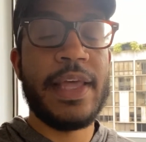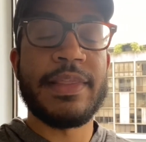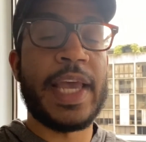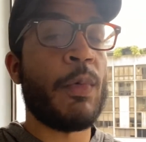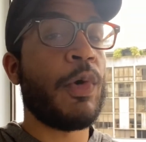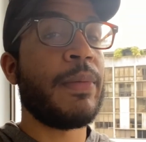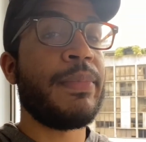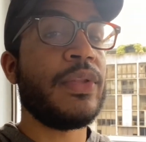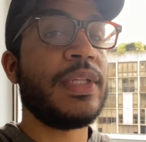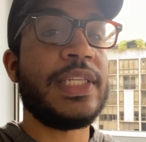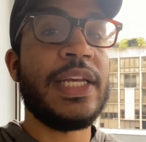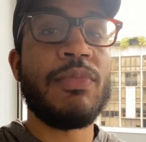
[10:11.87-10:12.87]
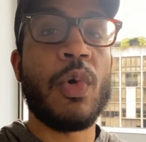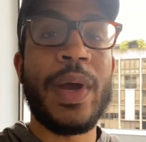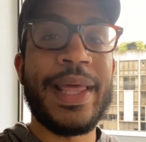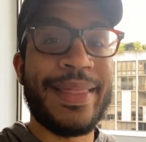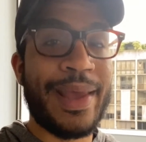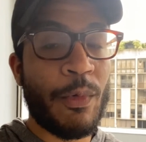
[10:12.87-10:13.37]
They want to build the team the
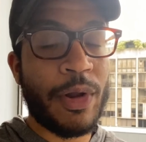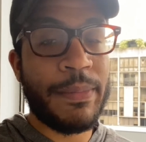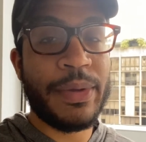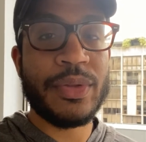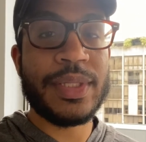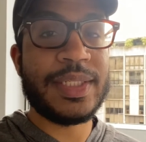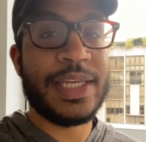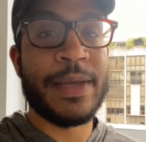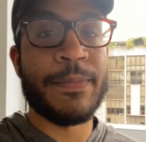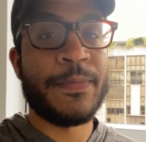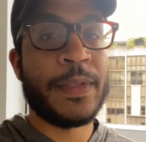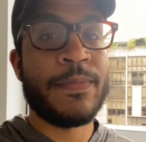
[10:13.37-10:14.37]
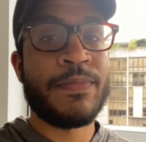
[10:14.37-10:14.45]
way they want to build the team.